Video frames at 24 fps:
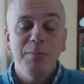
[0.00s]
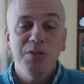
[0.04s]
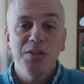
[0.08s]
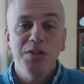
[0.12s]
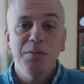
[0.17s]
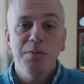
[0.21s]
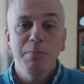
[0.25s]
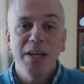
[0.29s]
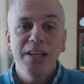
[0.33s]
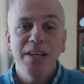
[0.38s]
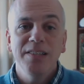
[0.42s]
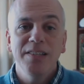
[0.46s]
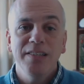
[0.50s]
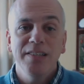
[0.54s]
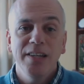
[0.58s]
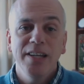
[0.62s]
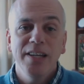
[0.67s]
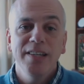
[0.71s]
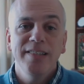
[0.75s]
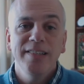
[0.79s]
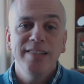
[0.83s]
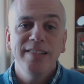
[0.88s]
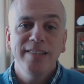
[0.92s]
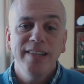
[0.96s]
as big as it
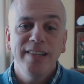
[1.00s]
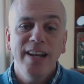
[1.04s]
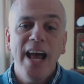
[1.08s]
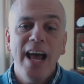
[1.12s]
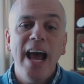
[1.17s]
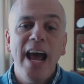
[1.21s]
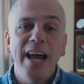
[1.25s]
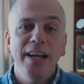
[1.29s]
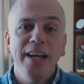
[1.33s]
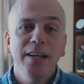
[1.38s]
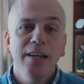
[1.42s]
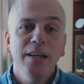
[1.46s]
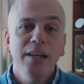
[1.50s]
is today.